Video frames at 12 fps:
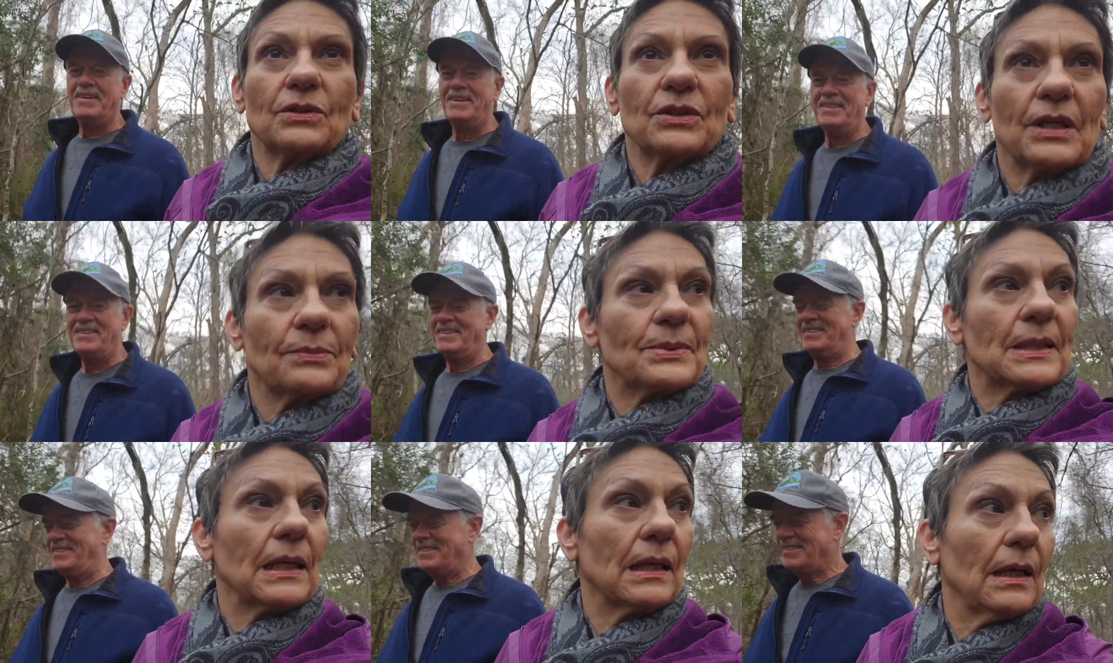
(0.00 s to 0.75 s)

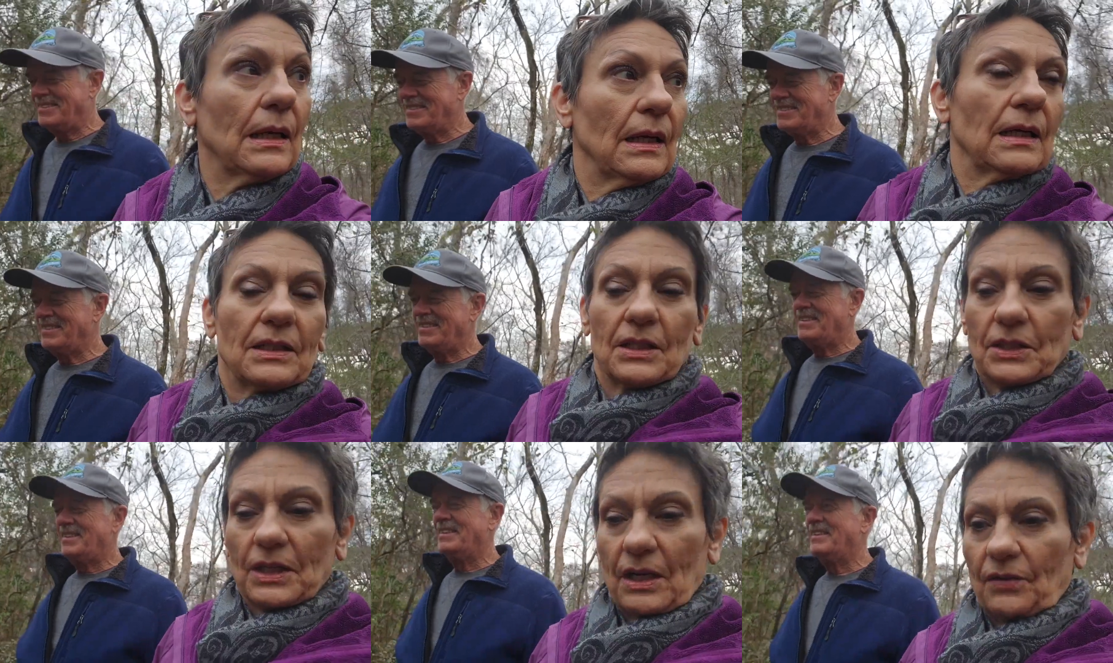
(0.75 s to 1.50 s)
Speaker 1: trips to
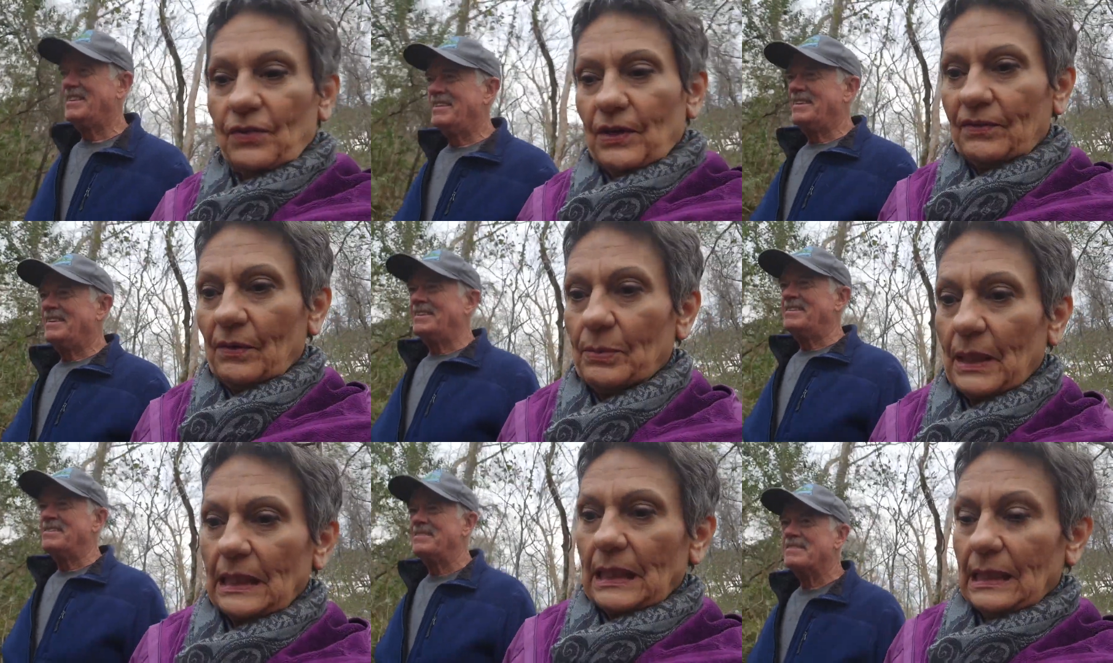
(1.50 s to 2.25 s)
try to fit
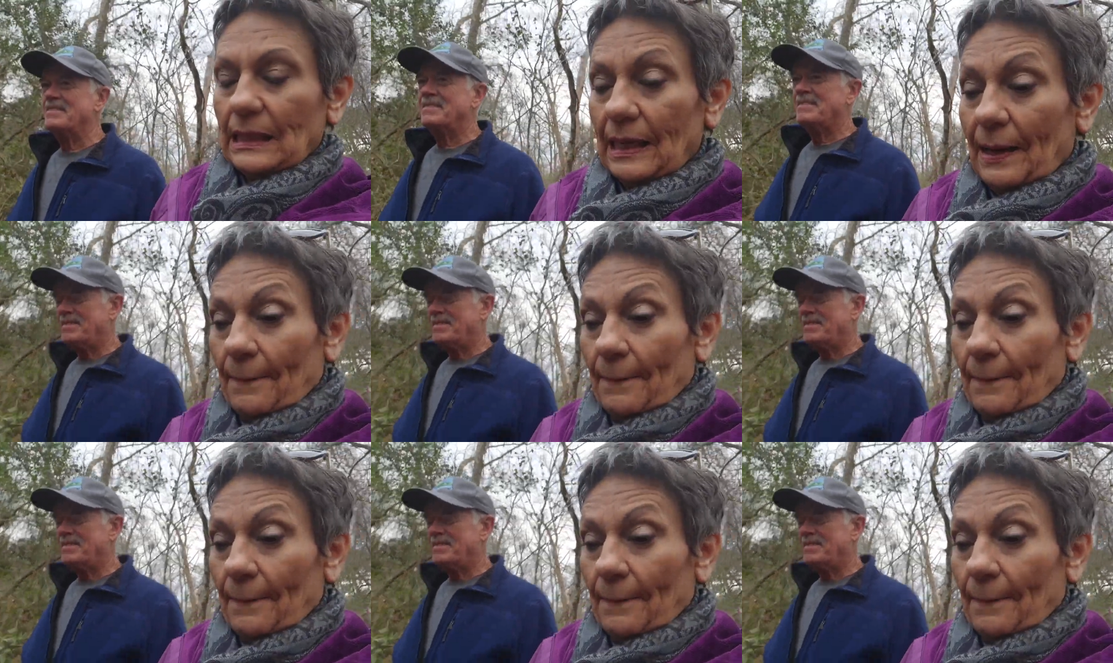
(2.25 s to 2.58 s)
everybody in.